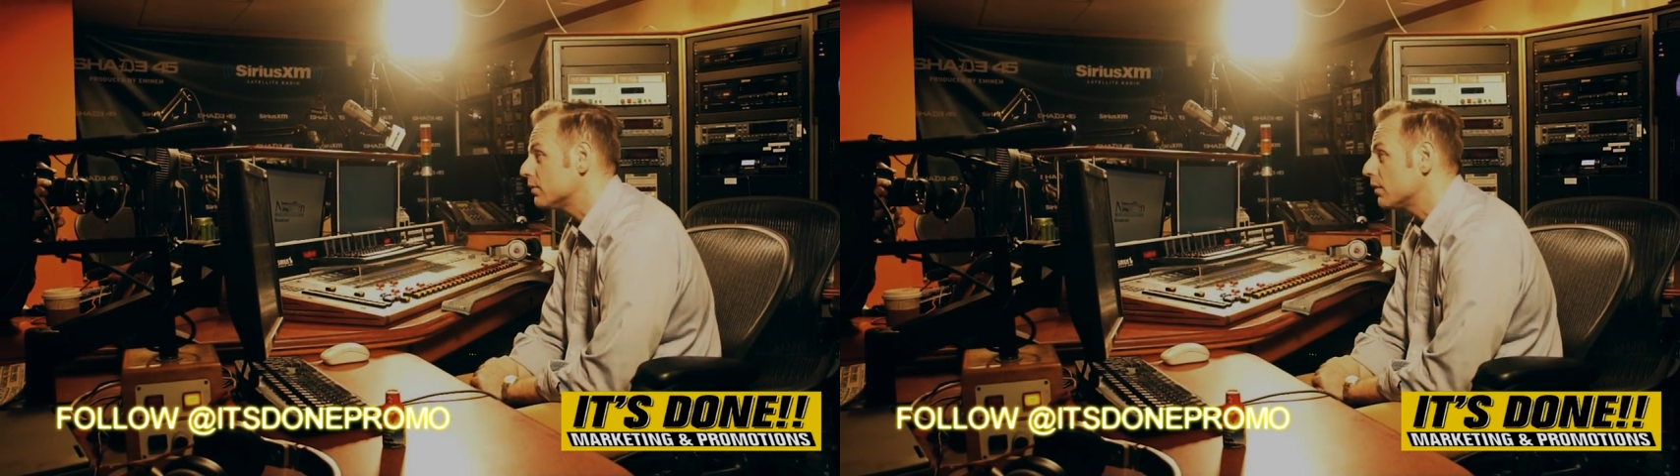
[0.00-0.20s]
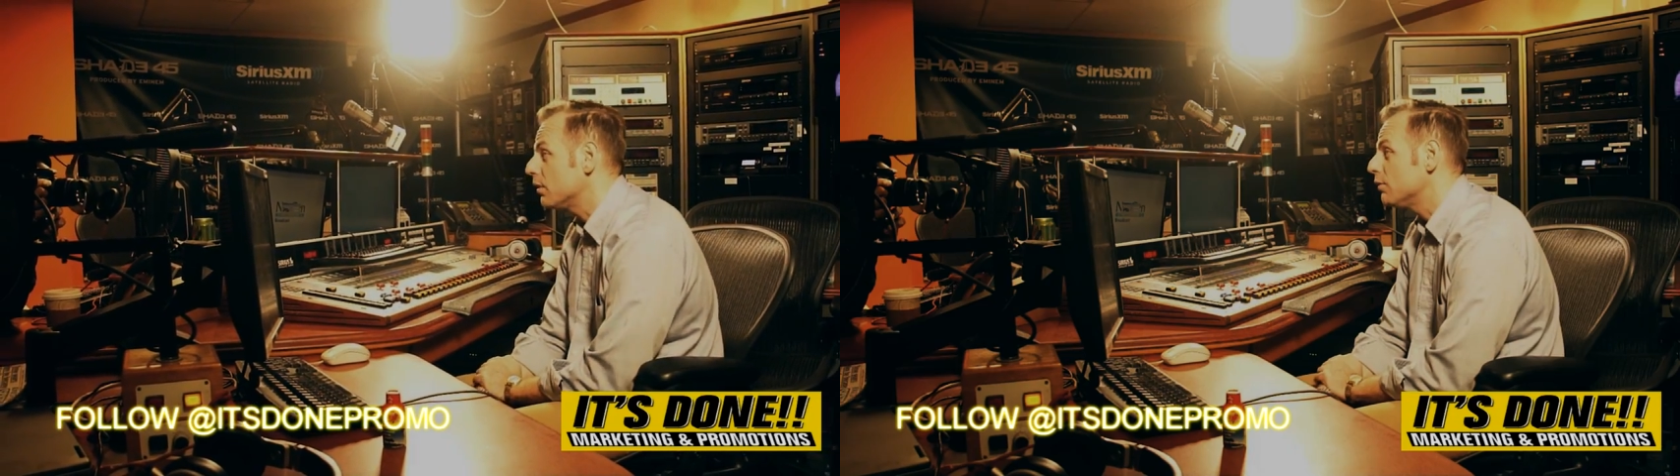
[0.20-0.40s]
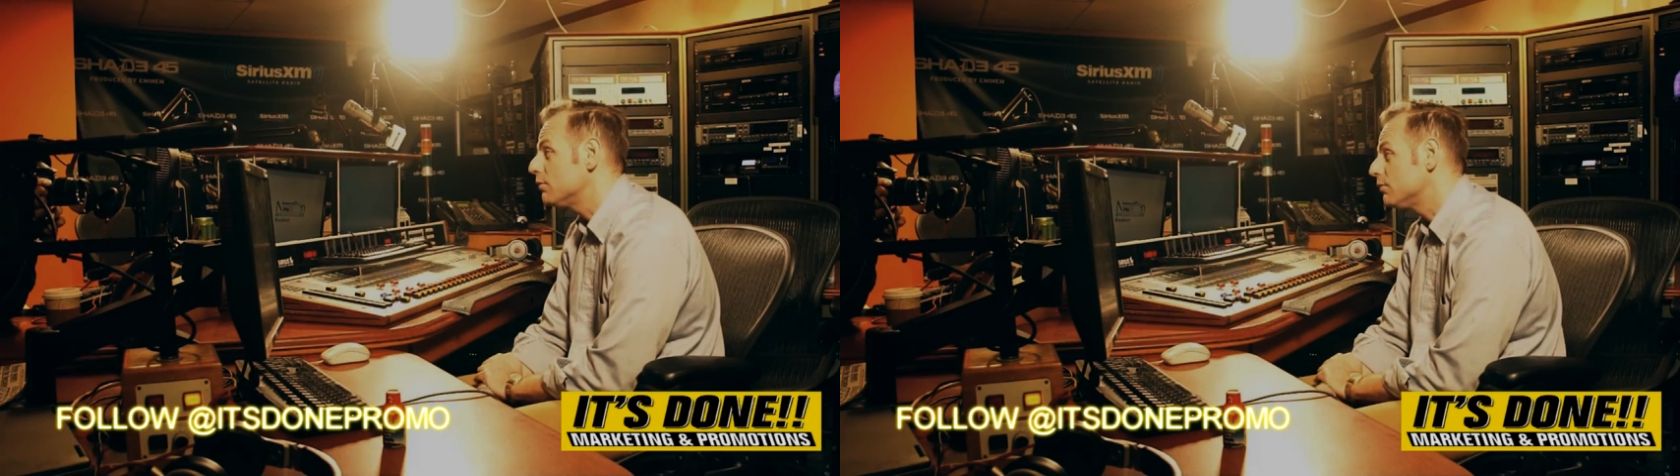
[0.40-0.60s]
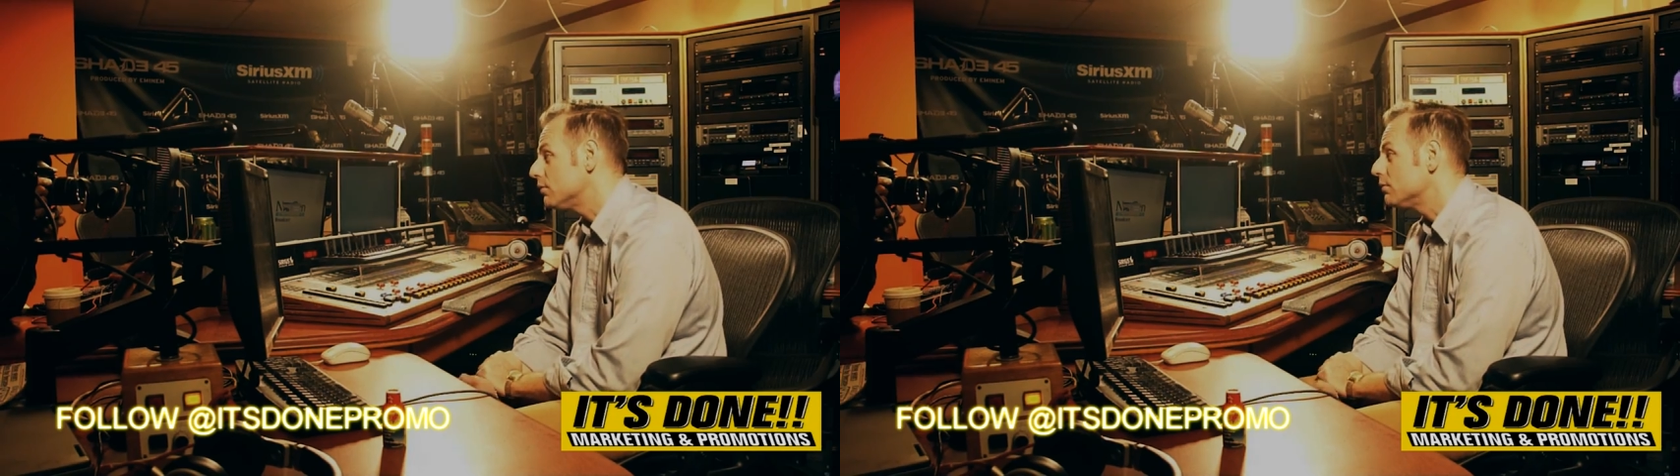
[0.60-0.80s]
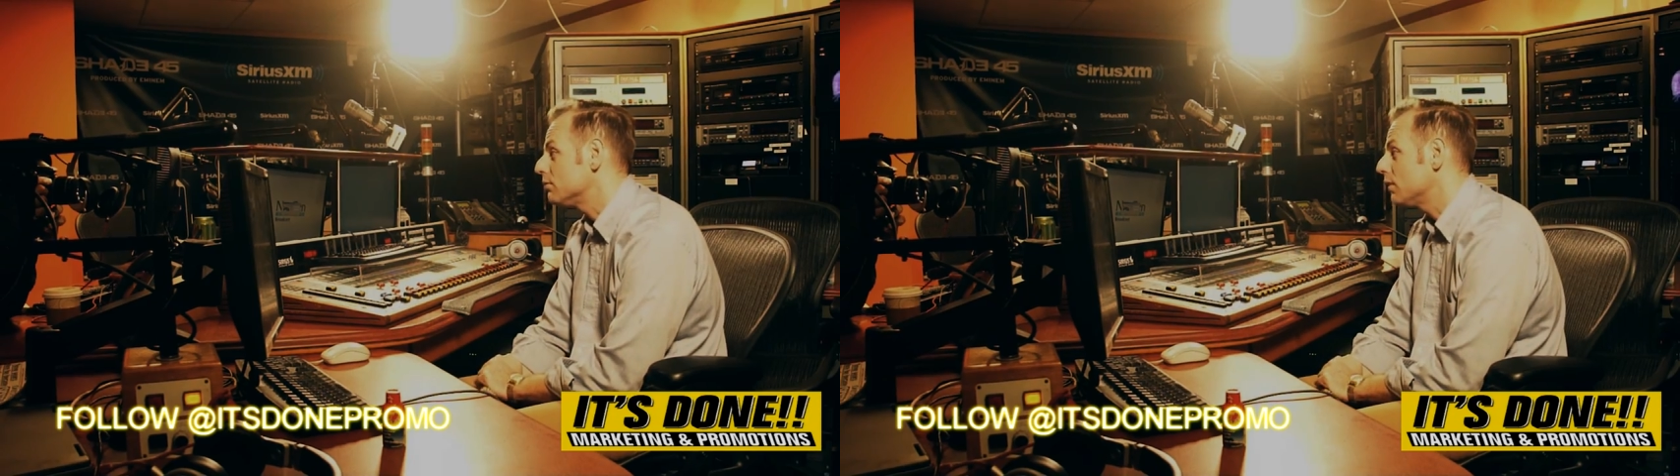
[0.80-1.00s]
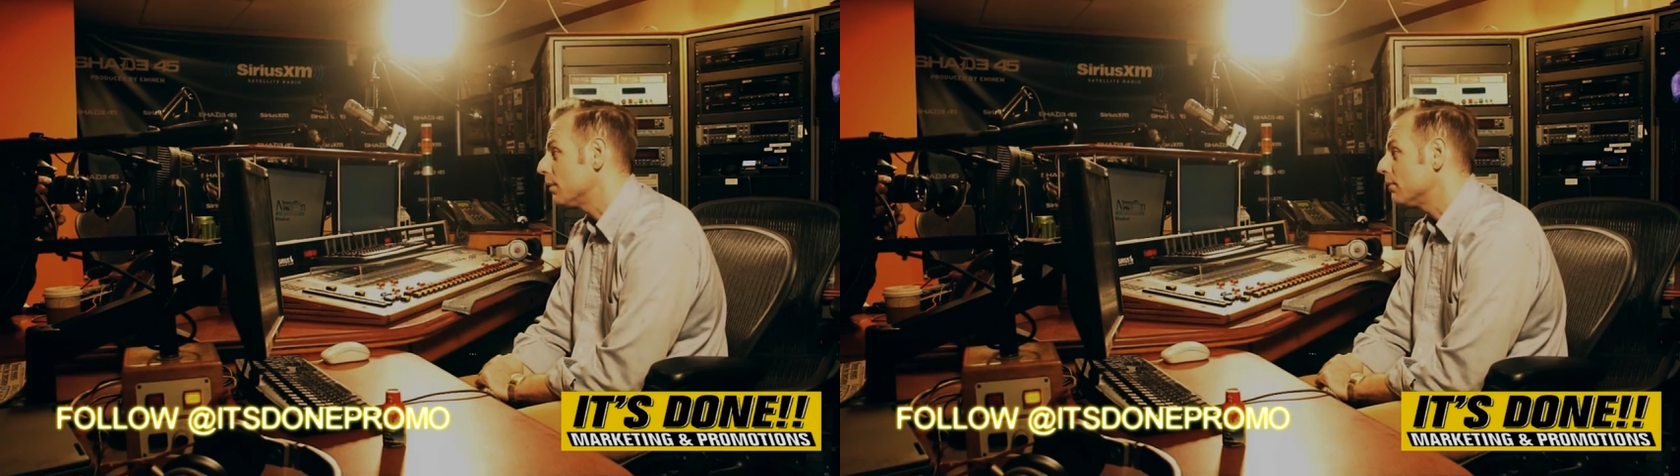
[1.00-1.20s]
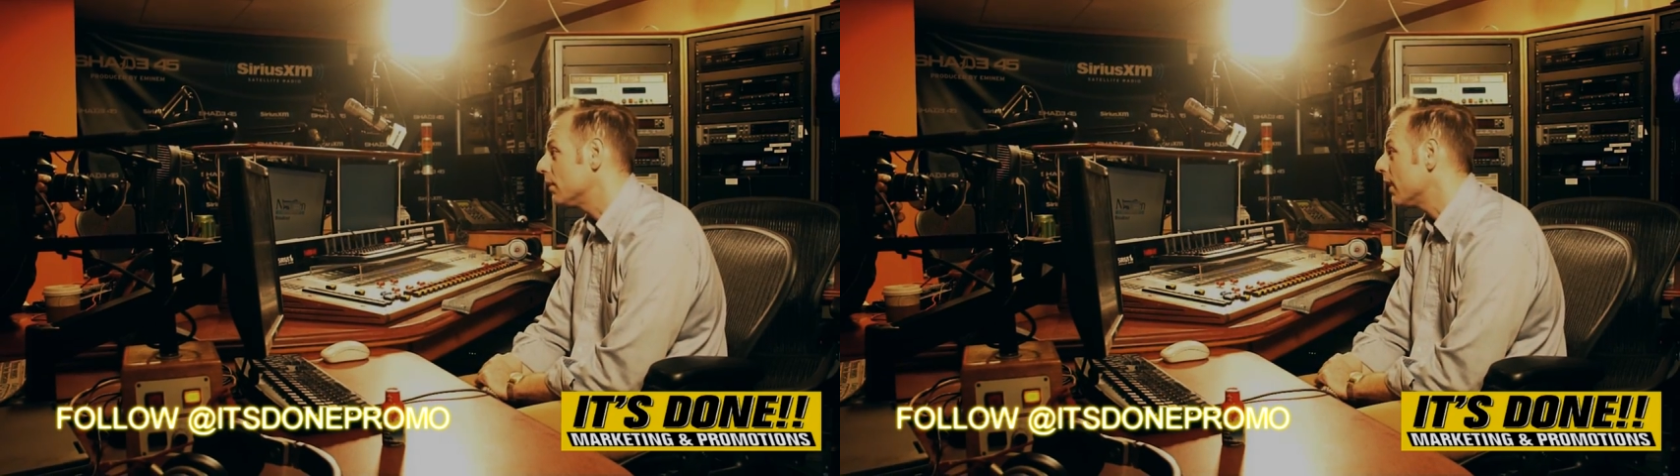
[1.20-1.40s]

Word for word: So I'm